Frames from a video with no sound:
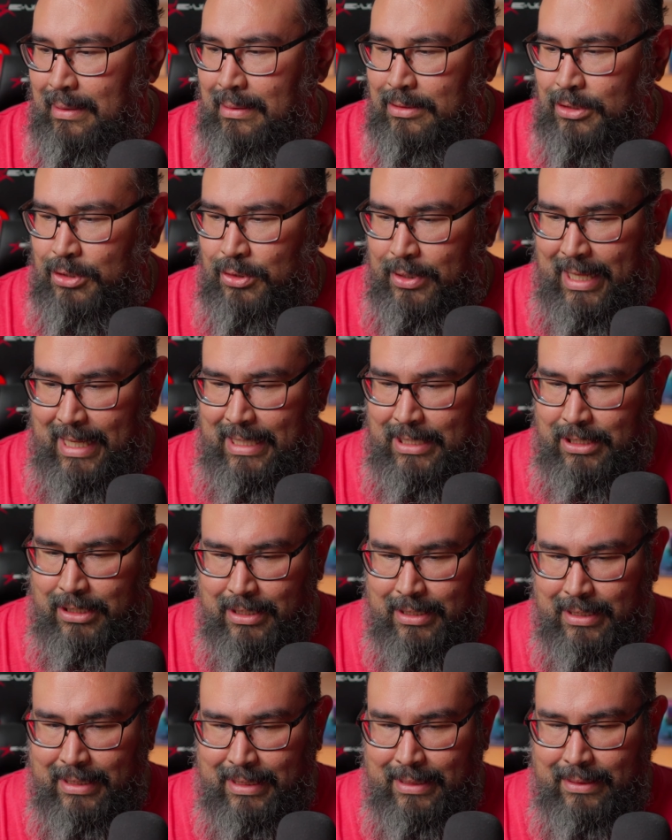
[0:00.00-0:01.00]
So that's
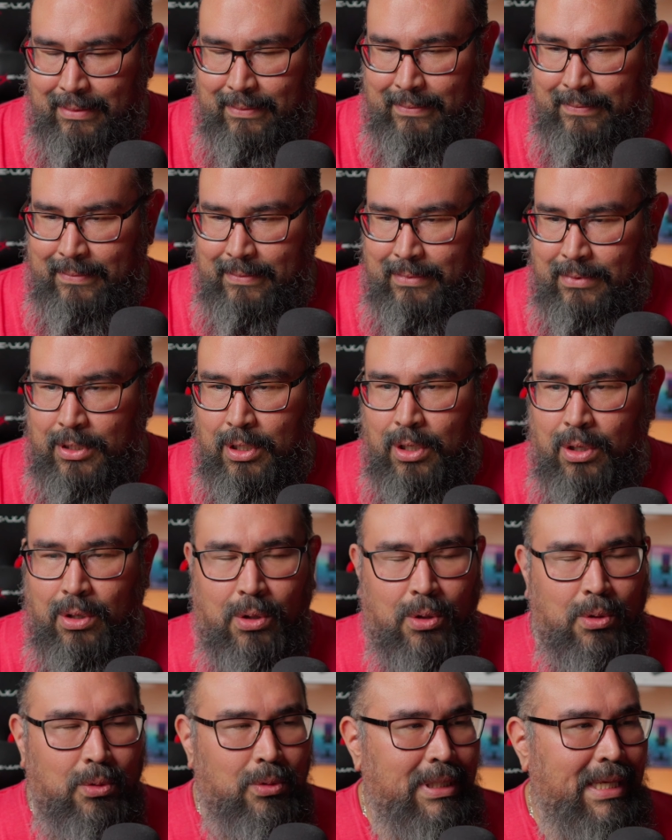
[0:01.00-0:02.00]
good. The
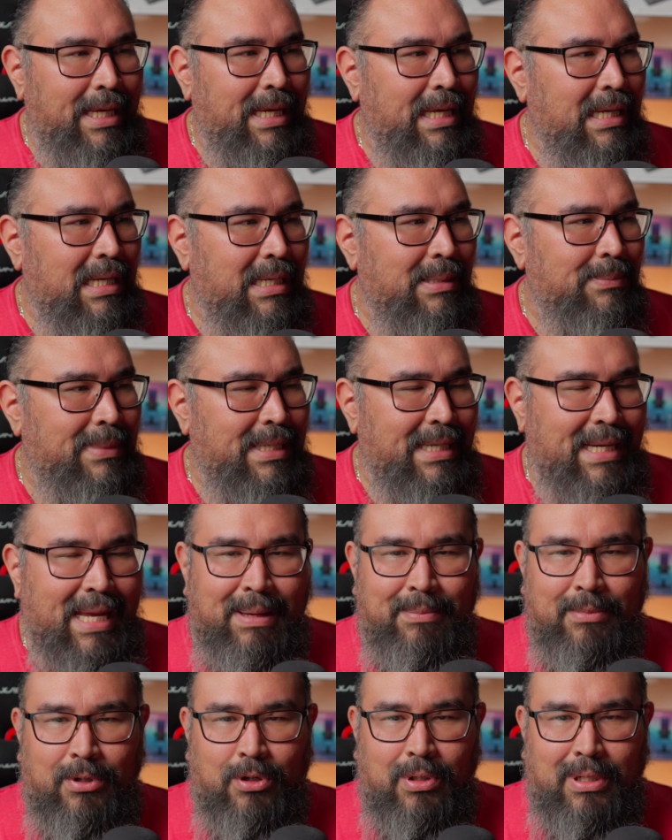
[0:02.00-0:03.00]
only hiccup I
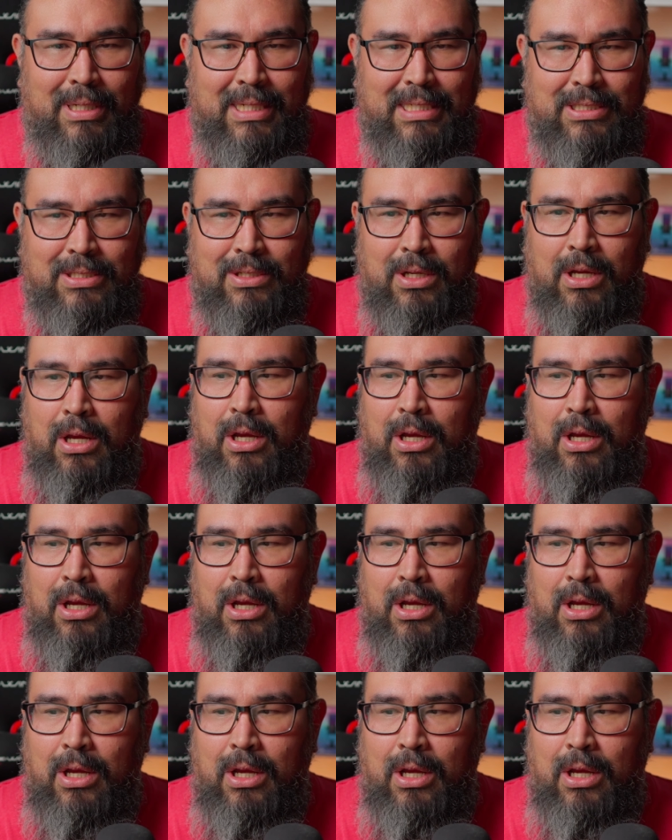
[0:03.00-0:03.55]
came across